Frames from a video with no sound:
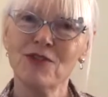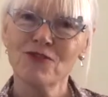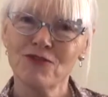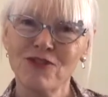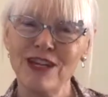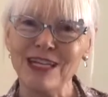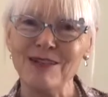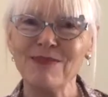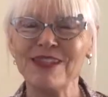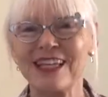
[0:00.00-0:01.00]
your
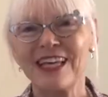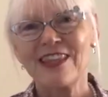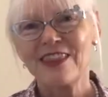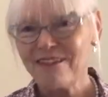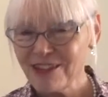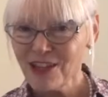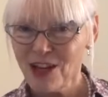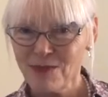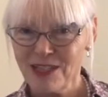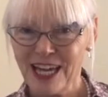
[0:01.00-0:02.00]
dreams, their
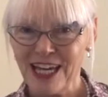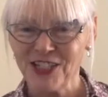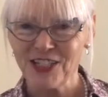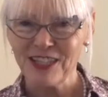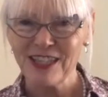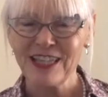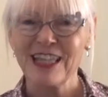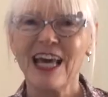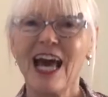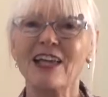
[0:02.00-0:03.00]

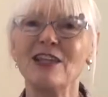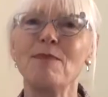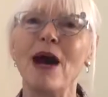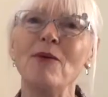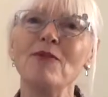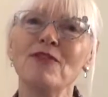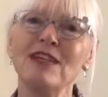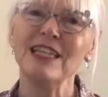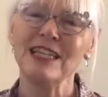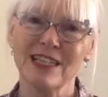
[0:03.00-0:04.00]
interpretations, and the
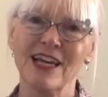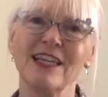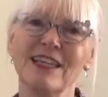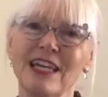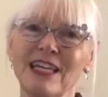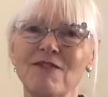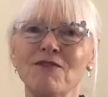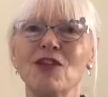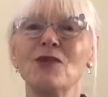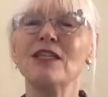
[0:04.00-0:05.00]
powerful insights they give
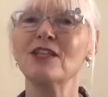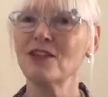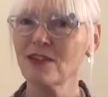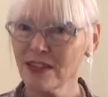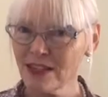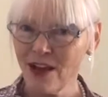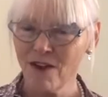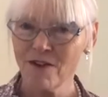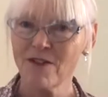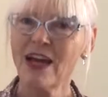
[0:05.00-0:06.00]
you into
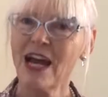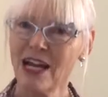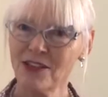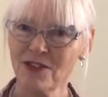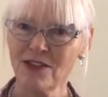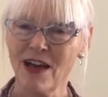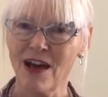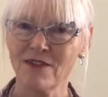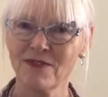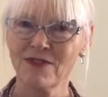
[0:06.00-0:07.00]
yourself and your
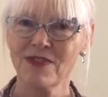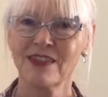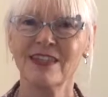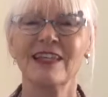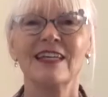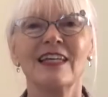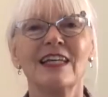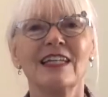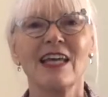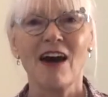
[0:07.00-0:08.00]
life.
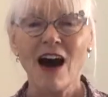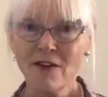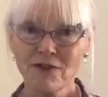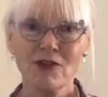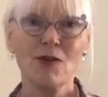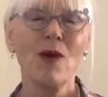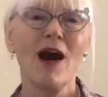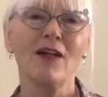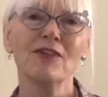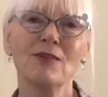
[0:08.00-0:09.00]
Now, after a
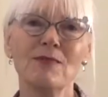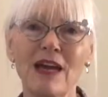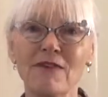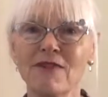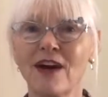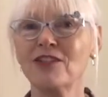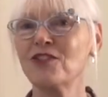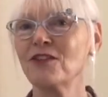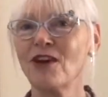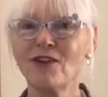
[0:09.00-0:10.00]
while, you may
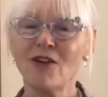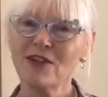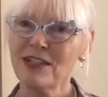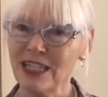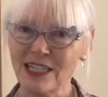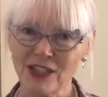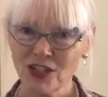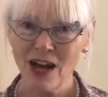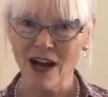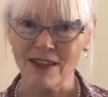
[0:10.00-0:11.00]
find you no longer need the
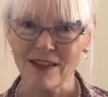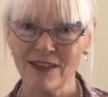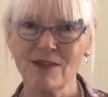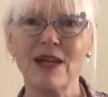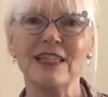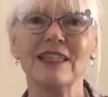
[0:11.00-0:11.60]
charts. You may